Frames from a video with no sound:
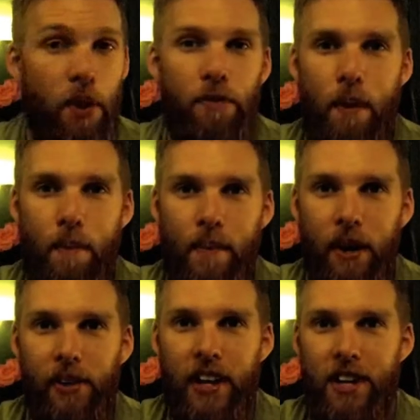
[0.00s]
were both bourbon
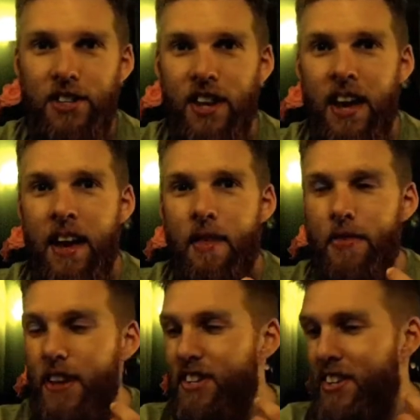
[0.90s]
barrel aged.
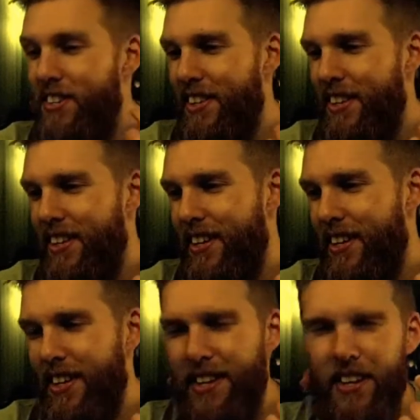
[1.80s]
This is
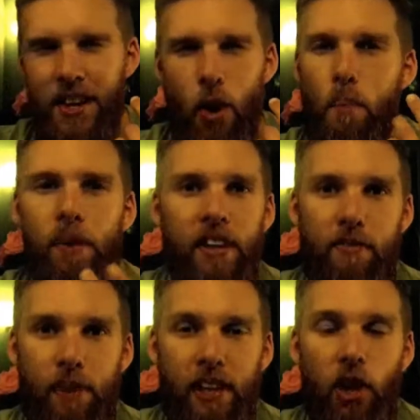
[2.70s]

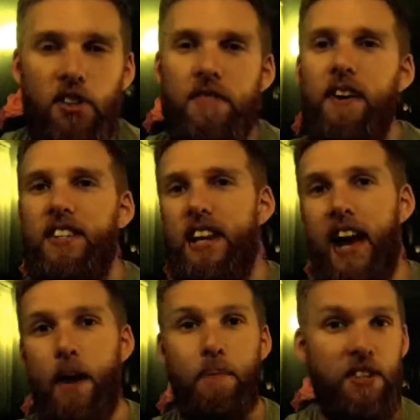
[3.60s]
unbelievably close. In fact,
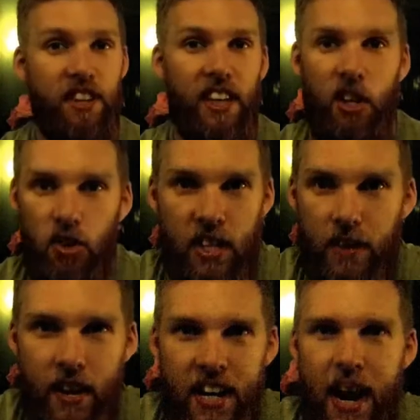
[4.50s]
I'd be silly not
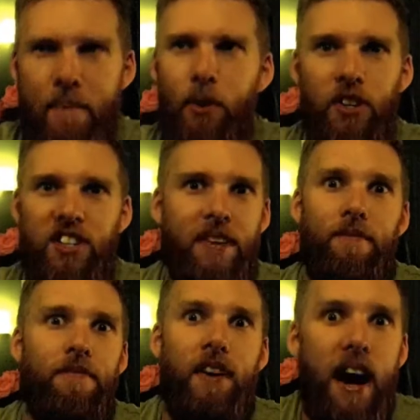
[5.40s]
to give it a
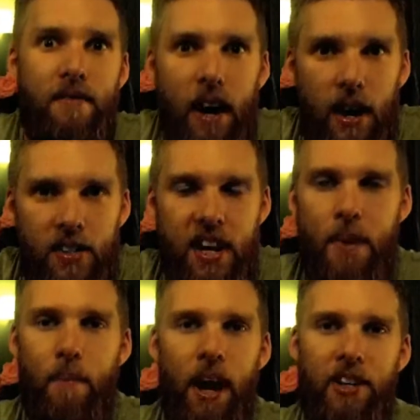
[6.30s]
9.75 out of
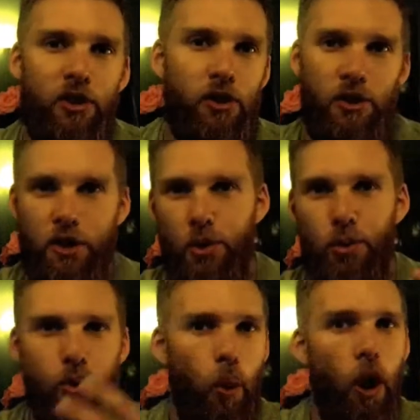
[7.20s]
10, but I don't
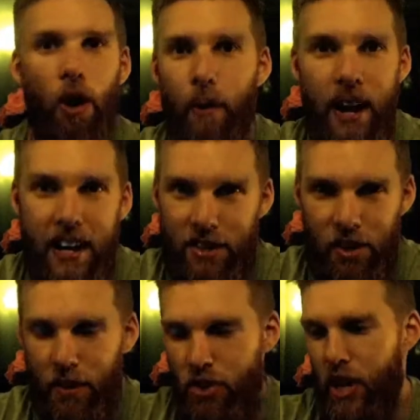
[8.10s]
do quarter
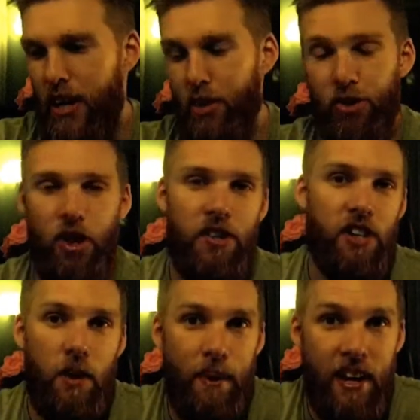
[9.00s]
ratings on the channel, so
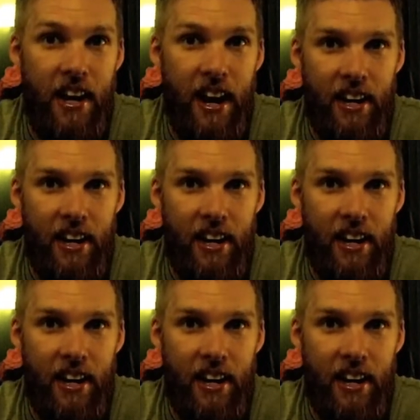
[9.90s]
it's going to be a